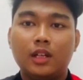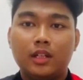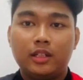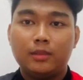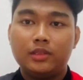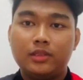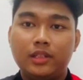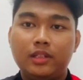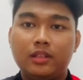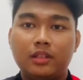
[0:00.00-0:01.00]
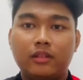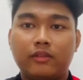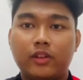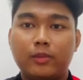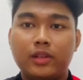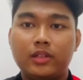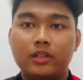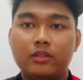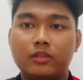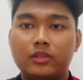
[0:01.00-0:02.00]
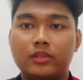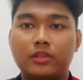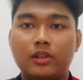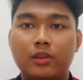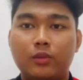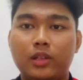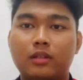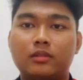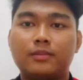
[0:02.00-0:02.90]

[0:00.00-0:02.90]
Number 3, vibration on the steering wheel.